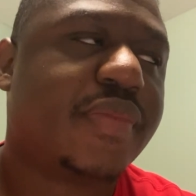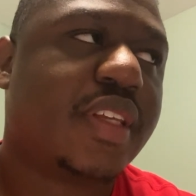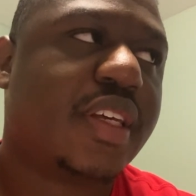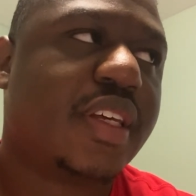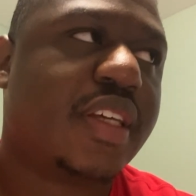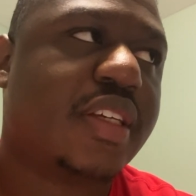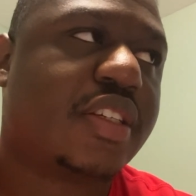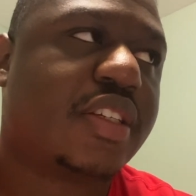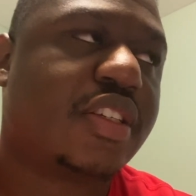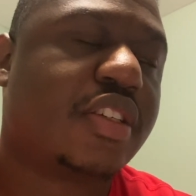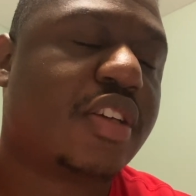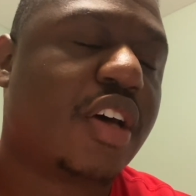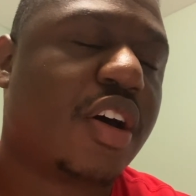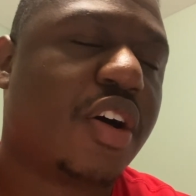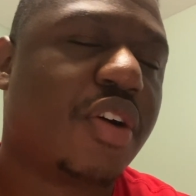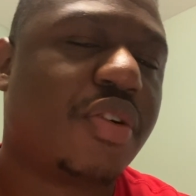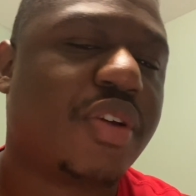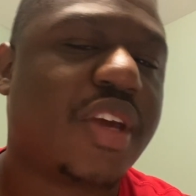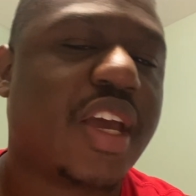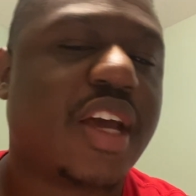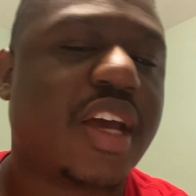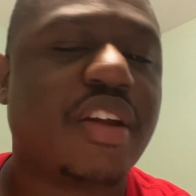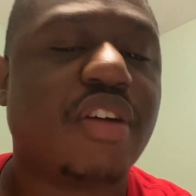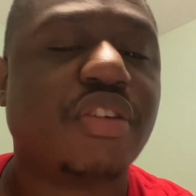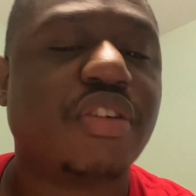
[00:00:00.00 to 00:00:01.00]
So
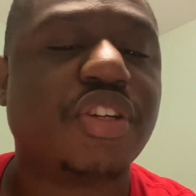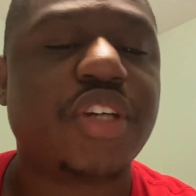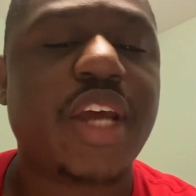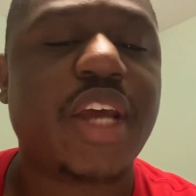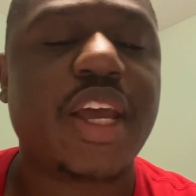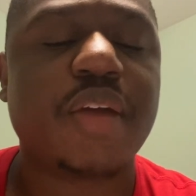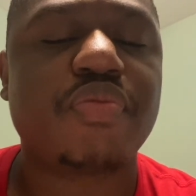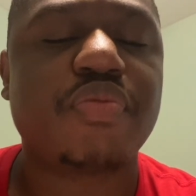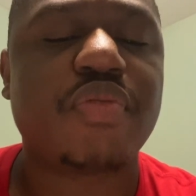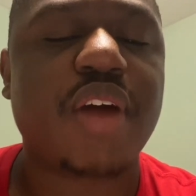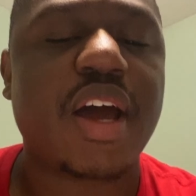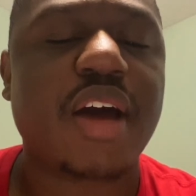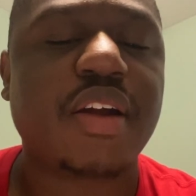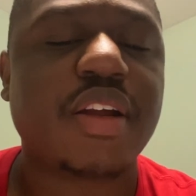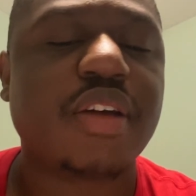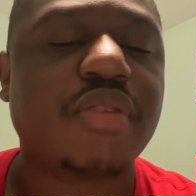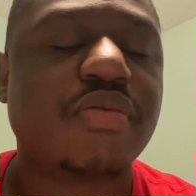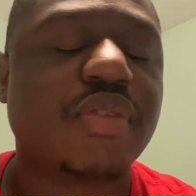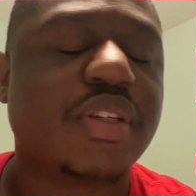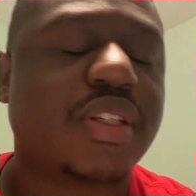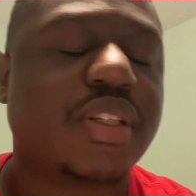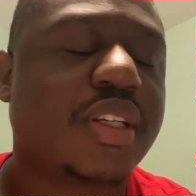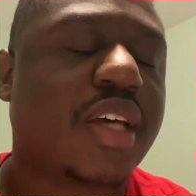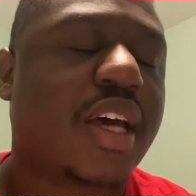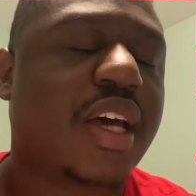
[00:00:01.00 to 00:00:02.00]
yeah, no, Jake Browning
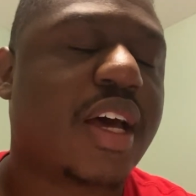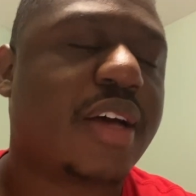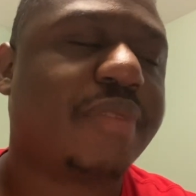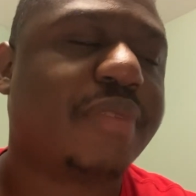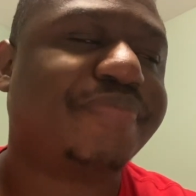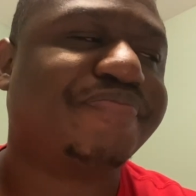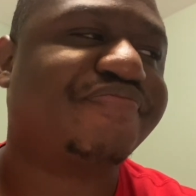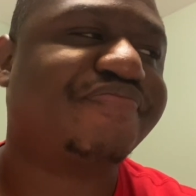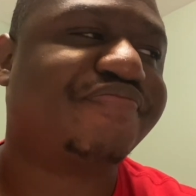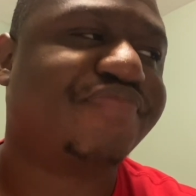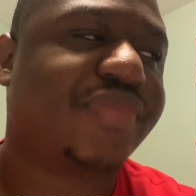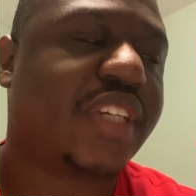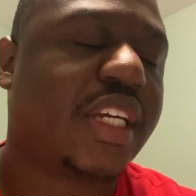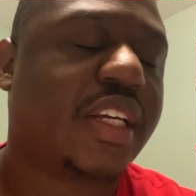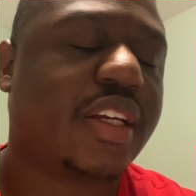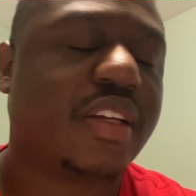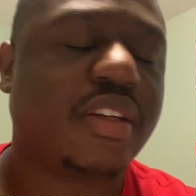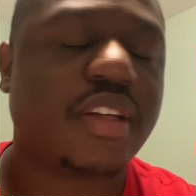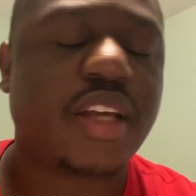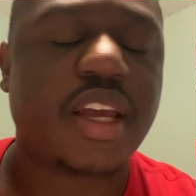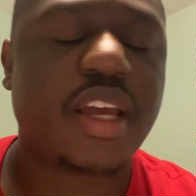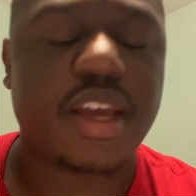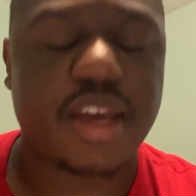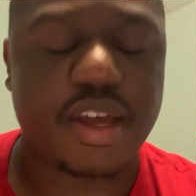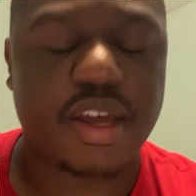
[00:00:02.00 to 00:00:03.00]
was no.
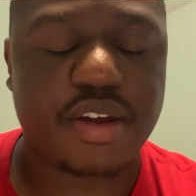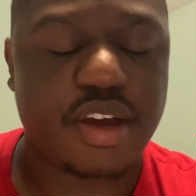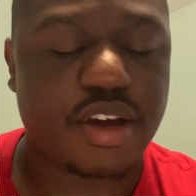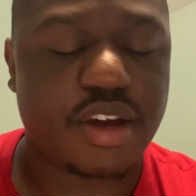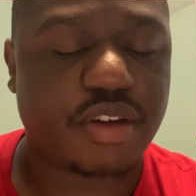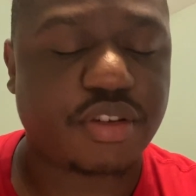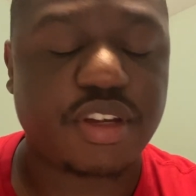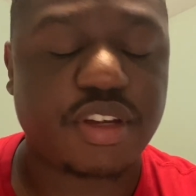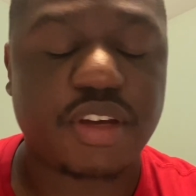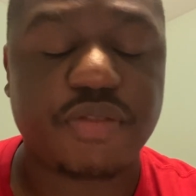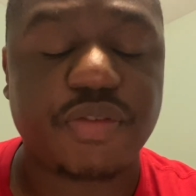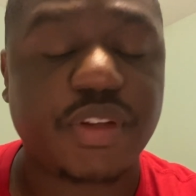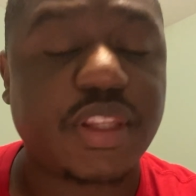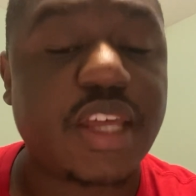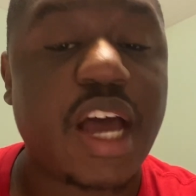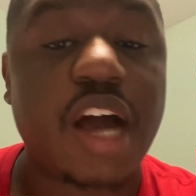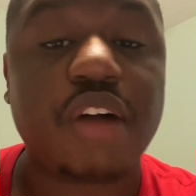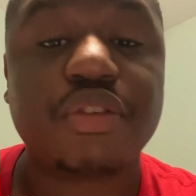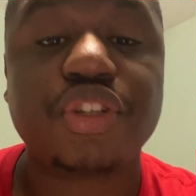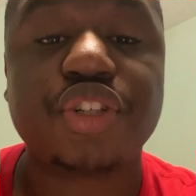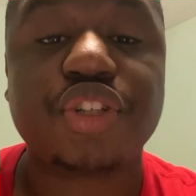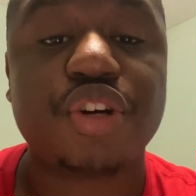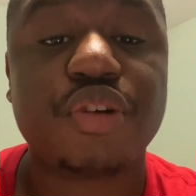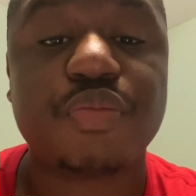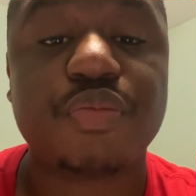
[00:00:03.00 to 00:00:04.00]

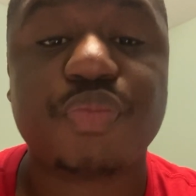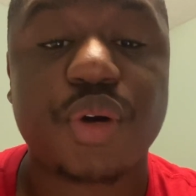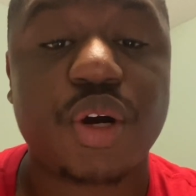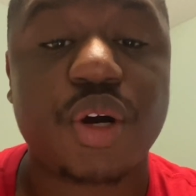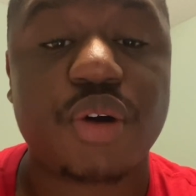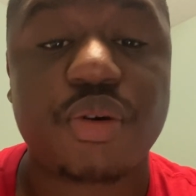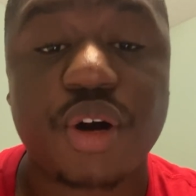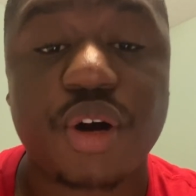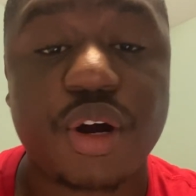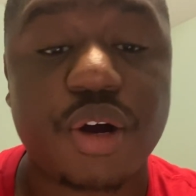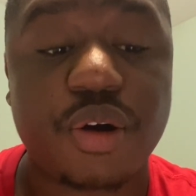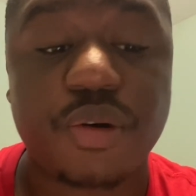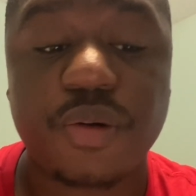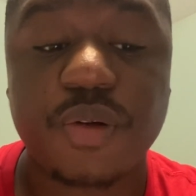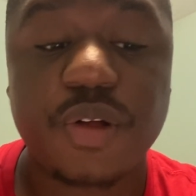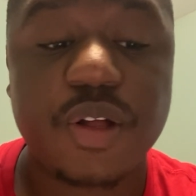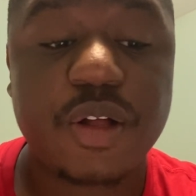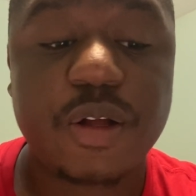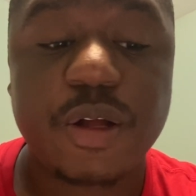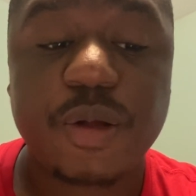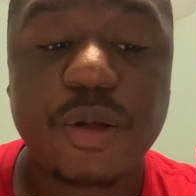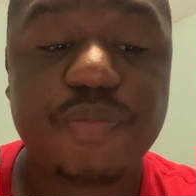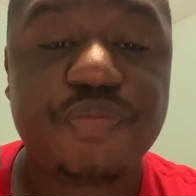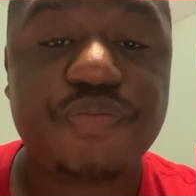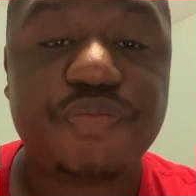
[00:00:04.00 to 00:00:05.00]
Without Joe Burrow,
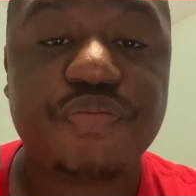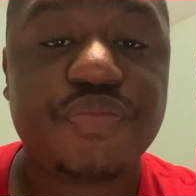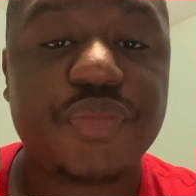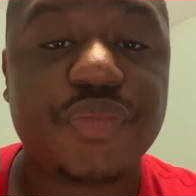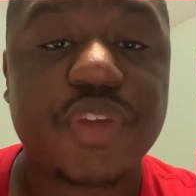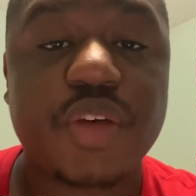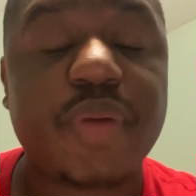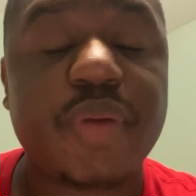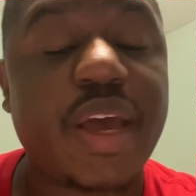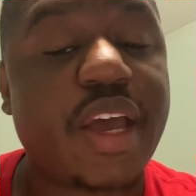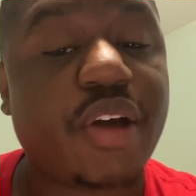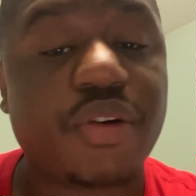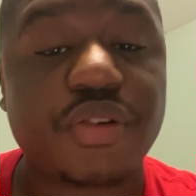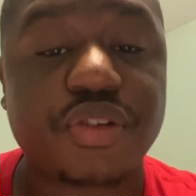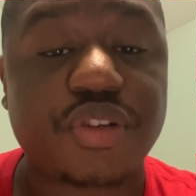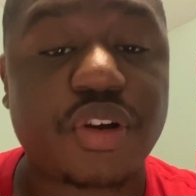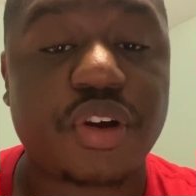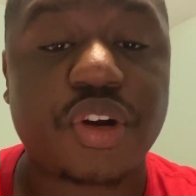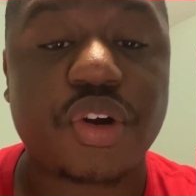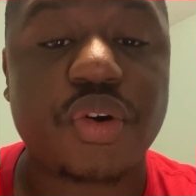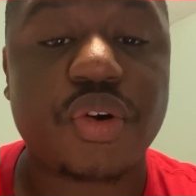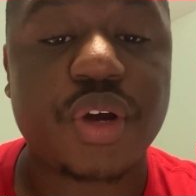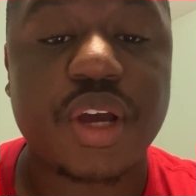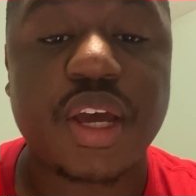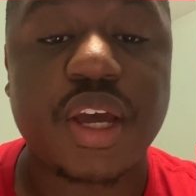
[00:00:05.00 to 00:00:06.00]
the Bengals
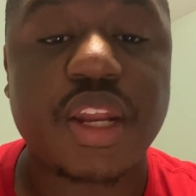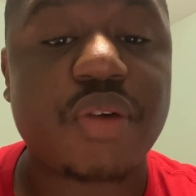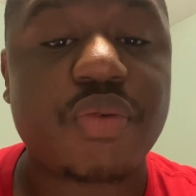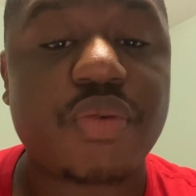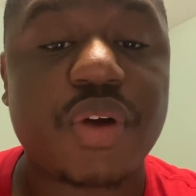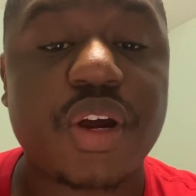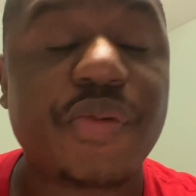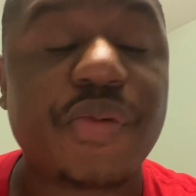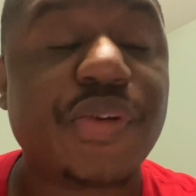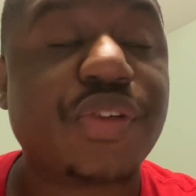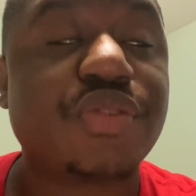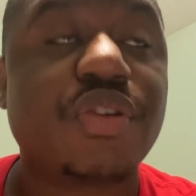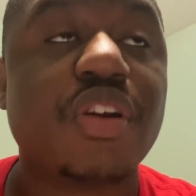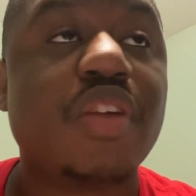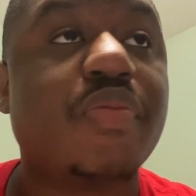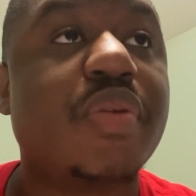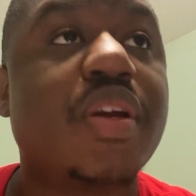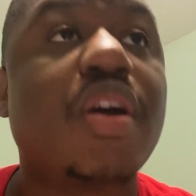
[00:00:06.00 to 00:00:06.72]
aren't going anywhere. It was going to be